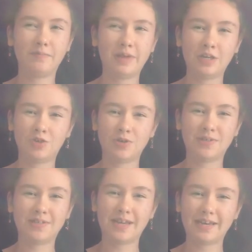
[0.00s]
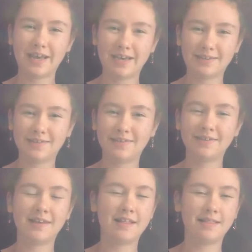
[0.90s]
interestingness
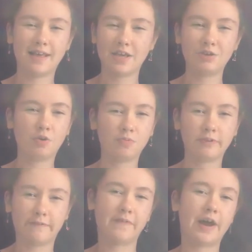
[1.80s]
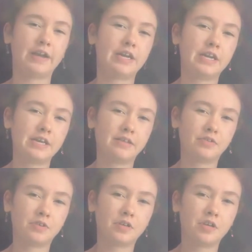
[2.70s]
that you don't really find in any
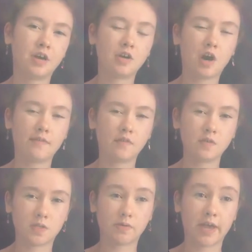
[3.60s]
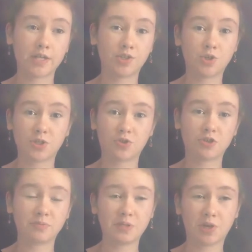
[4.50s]
other novel. So Kestra's
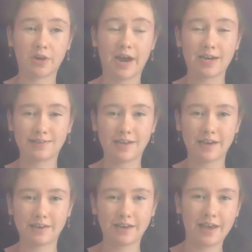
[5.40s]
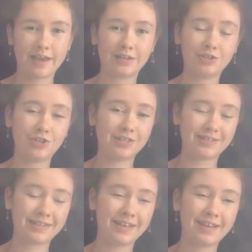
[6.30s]
extremely sarcastic and she's
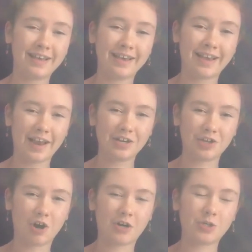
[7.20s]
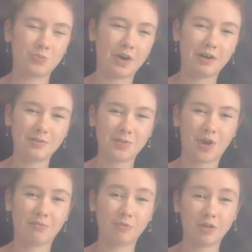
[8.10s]
kind of dark as well, so
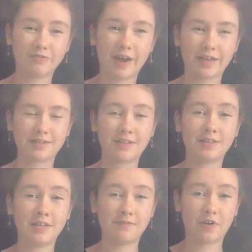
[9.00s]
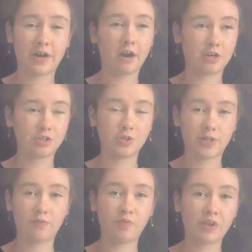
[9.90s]
I really liked the different characters
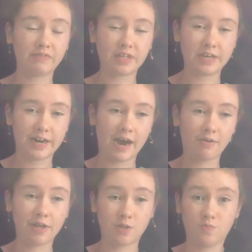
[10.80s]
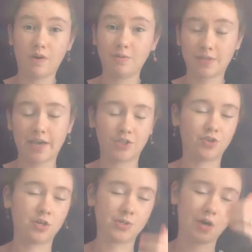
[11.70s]
that weaved in and out as well as Kestra
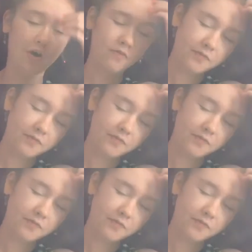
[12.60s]
herself.